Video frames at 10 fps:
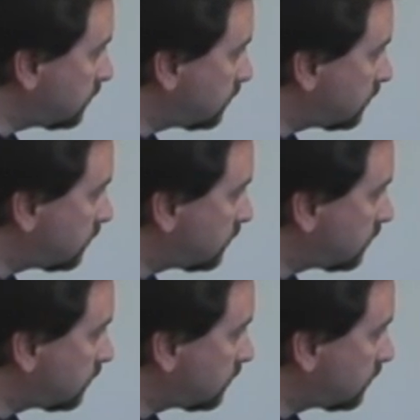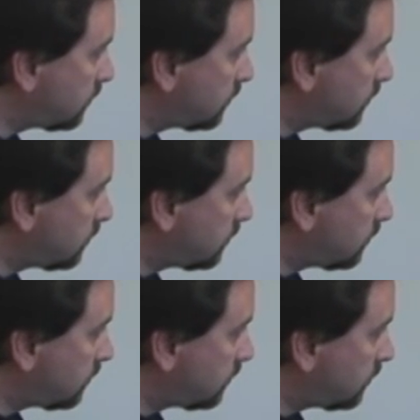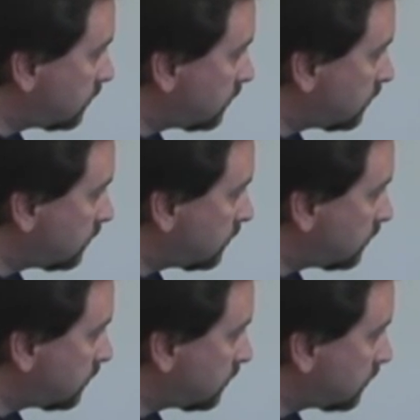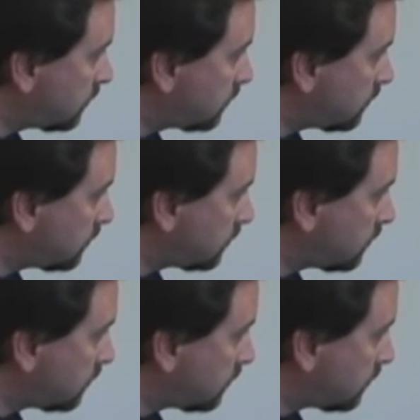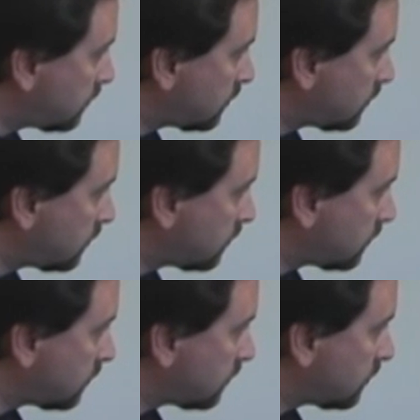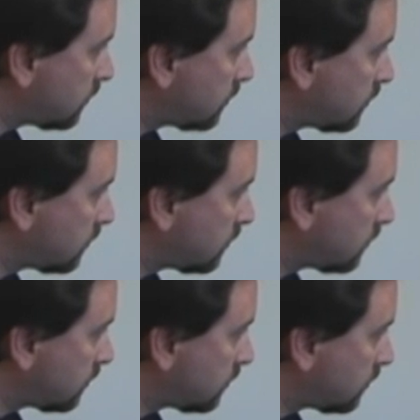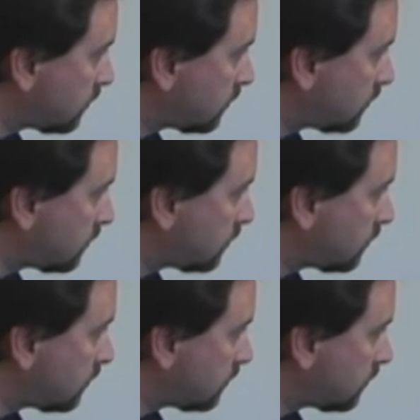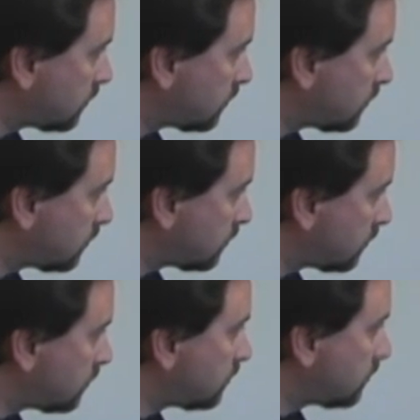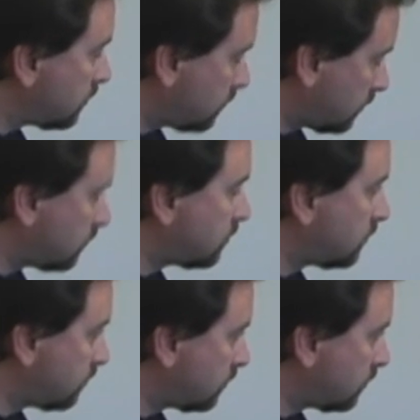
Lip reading: No words are spoken by the person on screen.